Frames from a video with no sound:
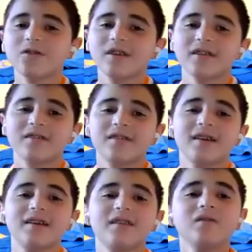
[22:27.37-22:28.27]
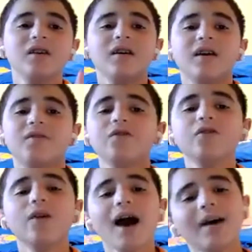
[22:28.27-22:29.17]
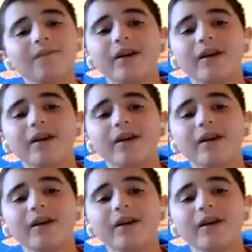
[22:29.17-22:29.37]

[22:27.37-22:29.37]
6 seed. If you have,